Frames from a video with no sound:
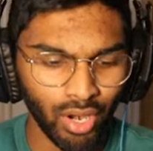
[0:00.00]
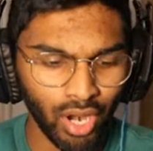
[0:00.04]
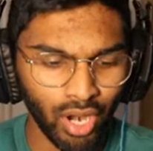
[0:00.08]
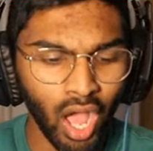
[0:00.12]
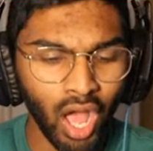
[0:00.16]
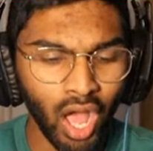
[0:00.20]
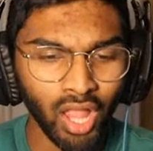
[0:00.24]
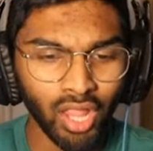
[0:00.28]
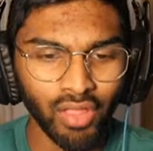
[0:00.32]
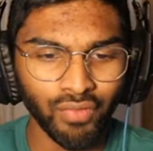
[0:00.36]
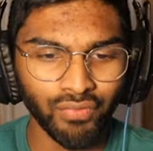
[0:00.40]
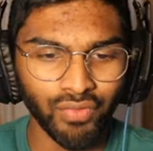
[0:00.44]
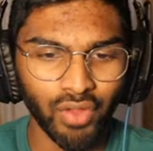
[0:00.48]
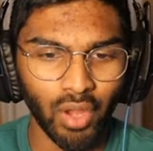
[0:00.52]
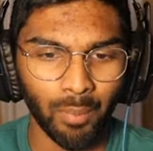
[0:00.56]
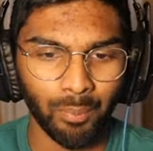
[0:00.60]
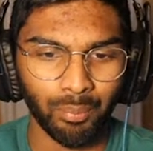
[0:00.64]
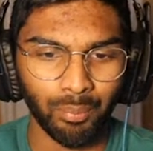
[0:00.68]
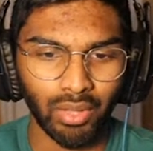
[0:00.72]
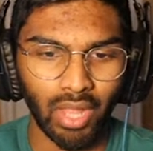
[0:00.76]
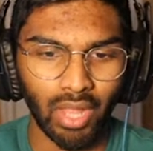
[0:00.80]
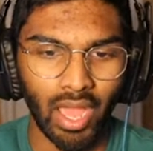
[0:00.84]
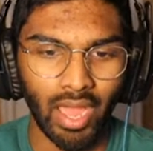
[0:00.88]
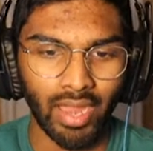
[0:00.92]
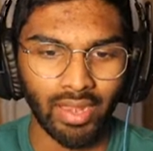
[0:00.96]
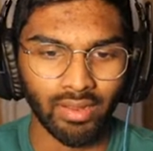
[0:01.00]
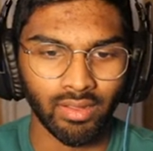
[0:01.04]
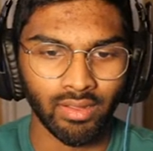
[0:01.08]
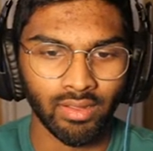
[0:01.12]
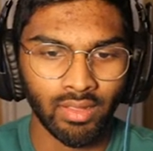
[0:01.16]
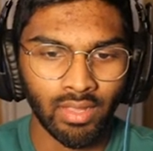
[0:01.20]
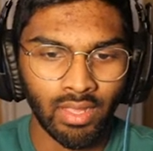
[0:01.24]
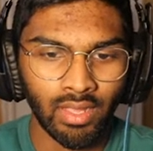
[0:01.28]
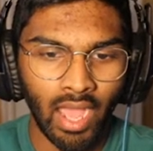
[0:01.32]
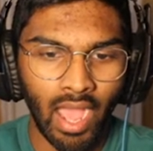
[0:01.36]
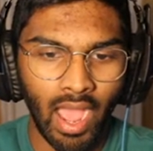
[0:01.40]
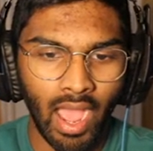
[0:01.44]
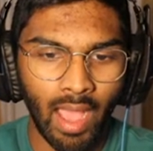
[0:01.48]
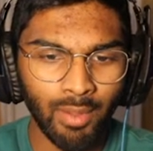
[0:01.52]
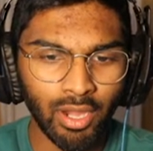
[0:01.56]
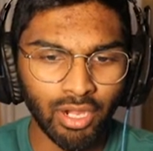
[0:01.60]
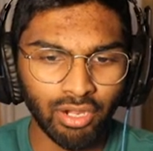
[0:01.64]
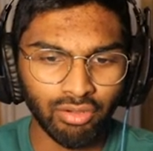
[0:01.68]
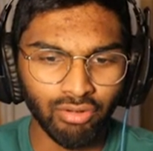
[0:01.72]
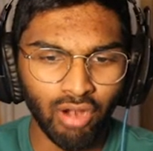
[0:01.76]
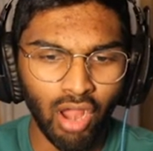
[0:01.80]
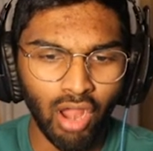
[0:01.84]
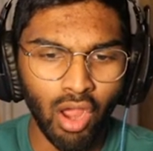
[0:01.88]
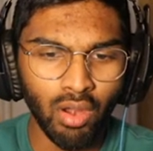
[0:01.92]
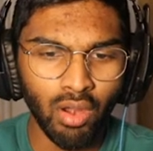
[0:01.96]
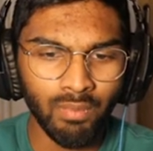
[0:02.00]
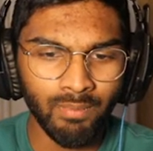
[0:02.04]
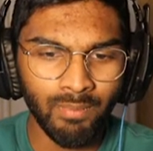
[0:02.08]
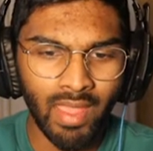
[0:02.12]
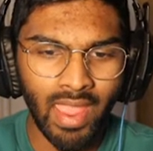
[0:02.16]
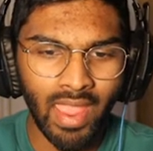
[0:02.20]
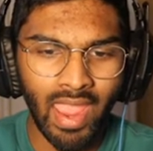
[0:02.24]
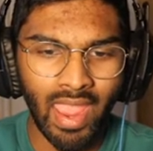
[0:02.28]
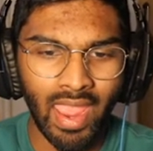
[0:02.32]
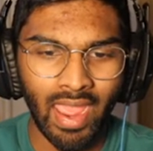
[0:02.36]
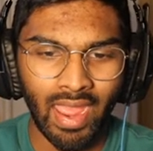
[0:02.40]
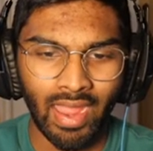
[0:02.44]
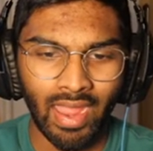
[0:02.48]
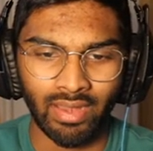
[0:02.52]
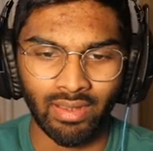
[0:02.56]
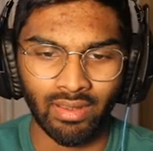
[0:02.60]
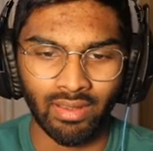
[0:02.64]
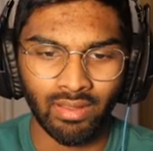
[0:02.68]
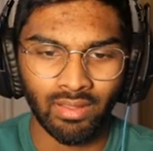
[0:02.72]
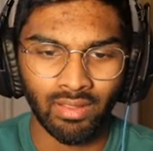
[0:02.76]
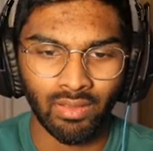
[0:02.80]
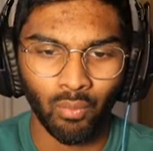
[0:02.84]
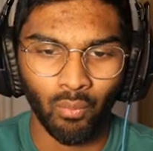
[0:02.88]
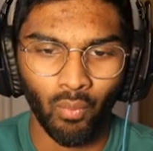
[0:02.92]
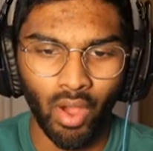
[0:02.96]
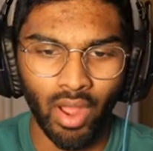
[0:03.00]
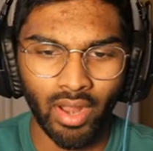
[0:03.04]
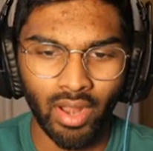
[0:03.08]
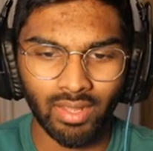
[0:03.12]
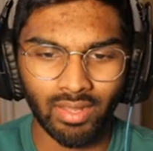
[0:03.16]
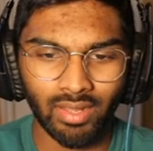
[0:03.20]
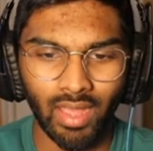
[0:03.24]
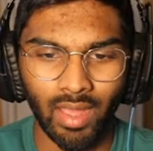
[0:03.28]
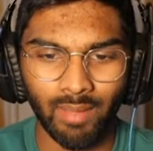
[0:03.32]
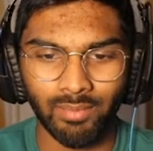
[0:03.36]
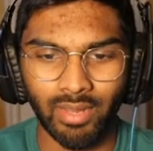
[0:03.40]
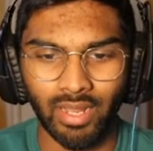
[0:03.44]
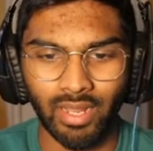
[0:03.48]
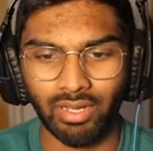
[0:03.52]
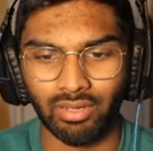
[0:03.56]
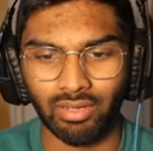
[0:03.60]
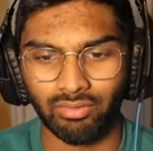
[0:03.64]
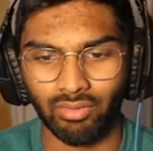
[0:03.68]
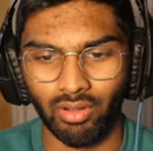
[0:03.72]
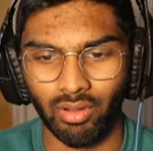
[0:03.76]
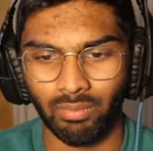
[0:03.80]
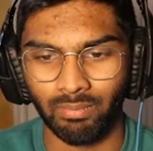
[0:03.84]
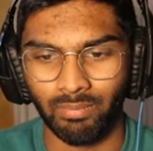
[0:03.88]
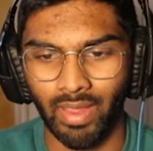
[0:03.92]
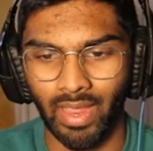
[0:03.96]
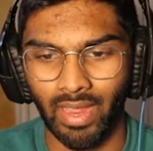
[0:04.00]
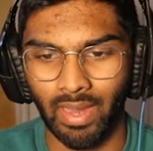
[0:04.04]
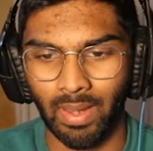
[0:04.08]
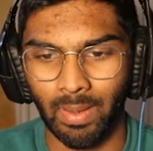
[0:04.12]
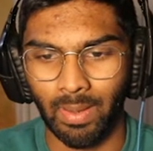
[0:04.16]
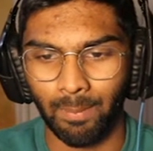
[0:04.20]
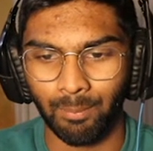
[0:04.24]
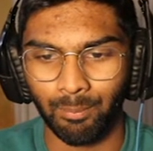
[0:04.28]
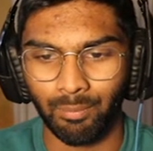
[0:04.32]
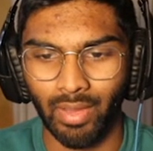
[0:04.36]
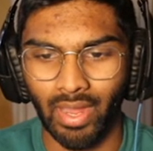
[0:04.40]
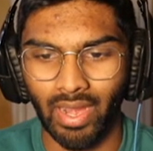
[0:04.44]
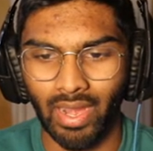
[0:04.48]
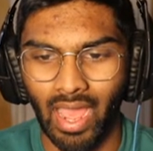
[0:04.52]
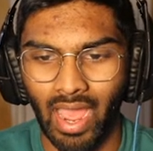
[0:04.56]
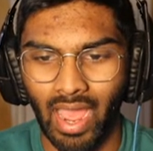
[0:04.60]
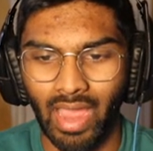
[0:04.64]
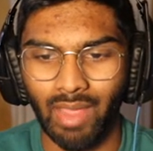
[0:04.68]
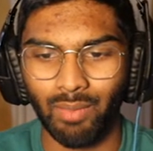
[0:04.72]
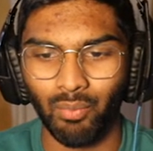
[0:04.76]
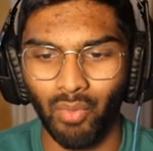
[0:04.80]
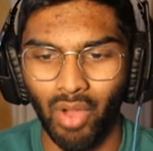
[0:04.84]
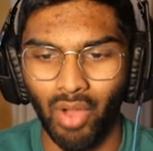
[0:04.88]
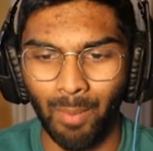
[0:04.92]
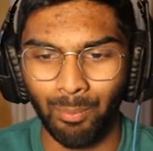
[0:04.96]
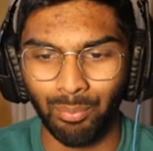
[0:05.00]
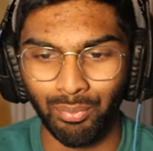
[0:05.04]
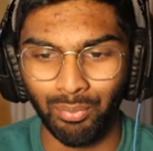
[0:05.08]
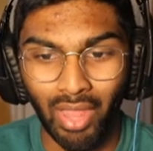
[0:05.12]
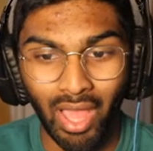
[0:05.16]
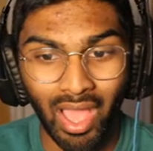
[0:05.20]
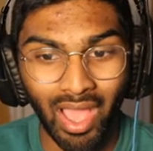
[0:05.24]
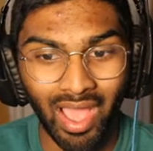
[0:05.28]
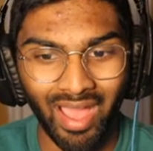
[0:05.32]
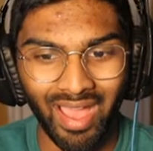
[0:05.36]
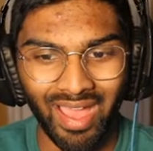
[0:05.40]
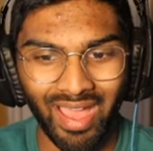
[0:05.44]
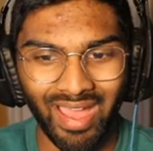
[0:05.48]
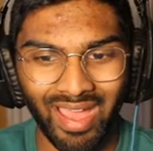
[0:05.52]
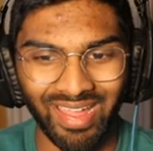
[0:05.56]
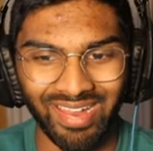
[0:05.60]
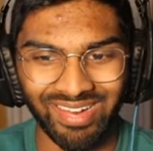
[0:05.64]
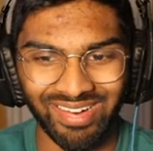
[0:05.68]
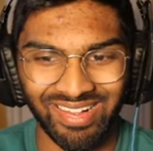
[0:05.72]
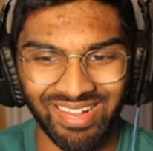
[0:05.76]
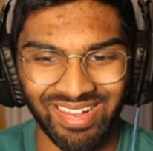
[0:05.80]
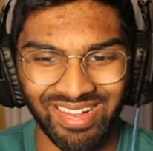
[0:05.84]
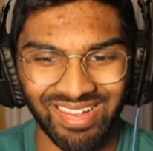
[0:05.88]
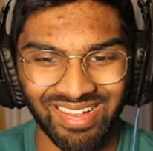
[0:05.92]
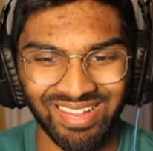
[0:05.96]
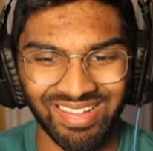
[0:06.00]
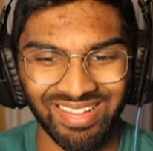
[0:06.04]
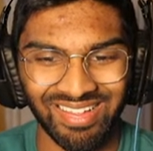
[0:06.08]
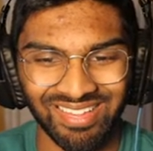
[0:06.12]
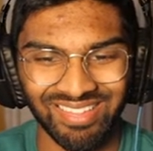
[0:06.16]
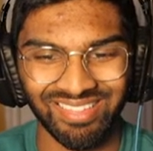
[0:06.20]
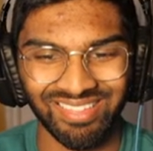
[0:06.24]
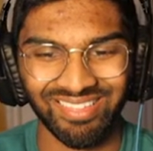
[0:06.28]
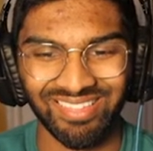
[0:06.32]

I want all of your blood. I'm a grown man. Want I'm not a grown man, but I want blood.